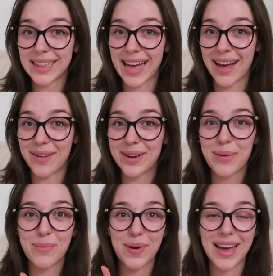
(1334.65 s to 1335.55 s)

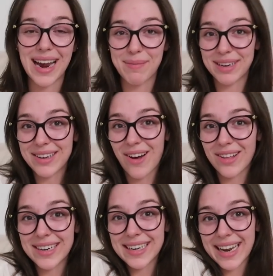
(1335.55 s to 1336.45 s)
loud, but I'm going to
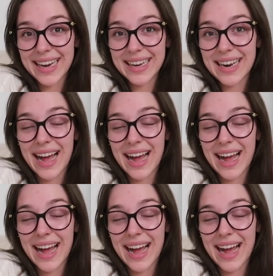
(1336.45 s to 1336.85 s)
call it a night.